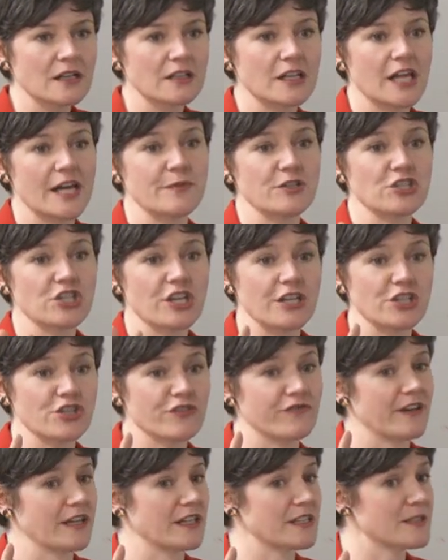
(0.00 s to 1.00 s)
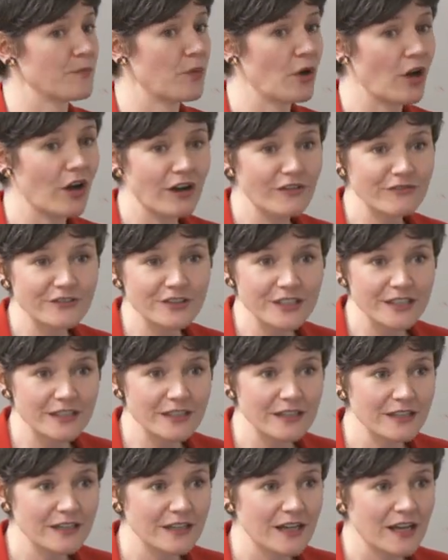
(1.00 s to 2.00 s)
climate change affects
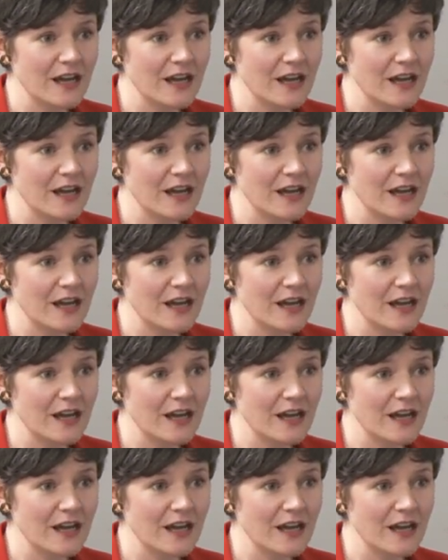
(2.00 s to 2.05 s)
poverty,